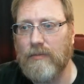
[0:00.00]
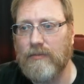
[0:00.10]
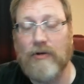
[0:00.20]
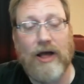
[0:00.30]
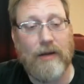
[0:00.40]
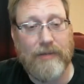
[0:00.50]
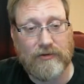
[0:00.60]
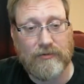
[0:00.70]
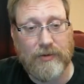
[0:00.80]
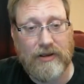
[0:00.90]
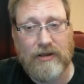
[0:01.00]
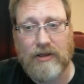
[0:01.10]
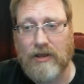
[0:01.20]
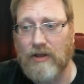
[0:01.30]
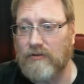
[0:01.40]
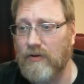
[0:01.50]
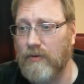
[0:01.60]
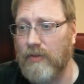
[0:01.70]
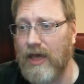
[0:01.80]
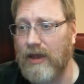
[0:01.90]
um, to combat speed.
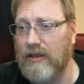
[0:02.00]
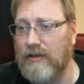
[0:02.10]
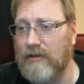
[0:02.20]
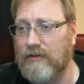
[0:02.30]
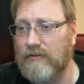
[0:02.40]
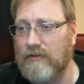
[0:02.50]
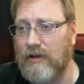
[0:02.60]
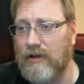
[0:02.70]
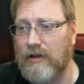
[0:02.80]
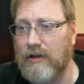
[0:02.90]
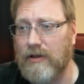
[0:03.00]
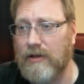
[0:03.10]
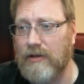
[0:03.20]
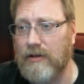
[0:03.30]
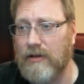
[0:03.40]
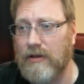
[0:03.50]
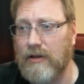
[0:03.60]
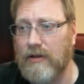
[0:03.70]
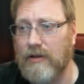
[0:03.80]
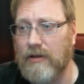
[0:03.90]
So that is uh,
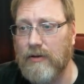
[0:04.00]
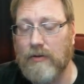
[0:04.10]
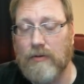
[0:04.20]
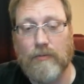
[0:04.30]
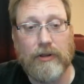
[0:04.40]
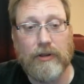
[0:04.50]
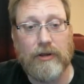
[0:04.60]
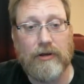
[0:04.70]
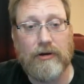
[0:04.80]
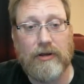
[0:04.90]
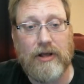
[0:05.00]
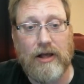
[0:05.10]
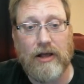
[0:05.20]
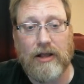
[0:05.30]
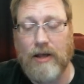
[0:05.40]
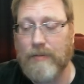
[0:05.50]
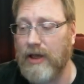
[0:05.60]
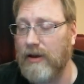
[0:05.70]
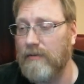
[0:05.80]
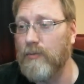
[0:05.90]
really good. Co- uh,
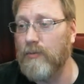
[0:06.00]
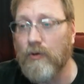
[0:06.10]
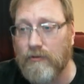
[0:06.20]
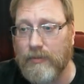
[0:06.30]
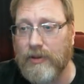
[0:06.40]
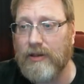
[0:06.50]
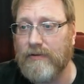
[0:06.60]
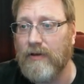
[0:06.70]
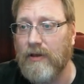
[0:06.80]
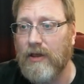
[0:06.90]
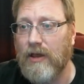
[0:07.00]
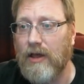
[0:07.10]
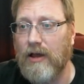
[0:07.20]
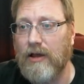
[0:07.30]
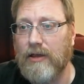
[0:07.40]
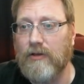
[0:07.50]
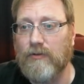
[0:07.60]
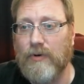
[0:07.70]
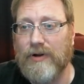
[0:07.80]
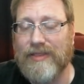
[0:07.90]
combat movement uh,
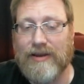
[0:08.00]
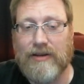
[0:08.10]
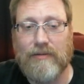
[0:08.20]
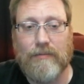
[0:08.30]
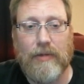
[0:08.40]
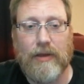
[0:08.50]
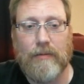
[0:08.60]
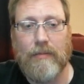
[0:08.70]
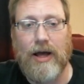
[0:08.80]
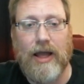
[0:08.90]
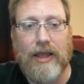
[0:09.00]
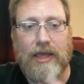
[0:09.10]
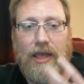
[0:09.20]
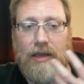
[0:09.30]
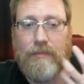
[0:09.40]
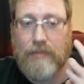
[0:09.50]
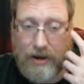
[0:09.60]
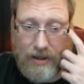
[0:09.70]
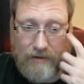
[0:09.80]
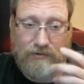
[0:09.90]
is one that in in my game,
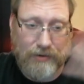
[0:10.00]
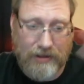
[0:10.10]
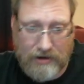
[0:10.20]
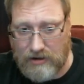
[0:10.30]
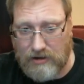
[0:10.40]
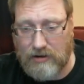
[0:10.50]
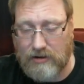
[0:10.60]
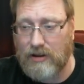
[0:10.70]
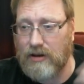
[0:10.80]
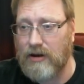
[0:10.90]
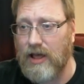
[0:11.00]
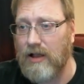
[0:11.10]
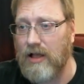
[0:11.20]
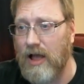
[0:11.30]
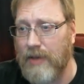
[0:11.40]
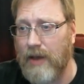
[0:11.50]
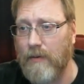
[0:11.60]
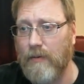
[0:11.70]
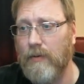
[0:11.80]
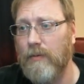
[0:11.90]
and I've explained it in in how
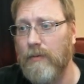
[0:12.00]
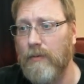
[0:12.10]
combat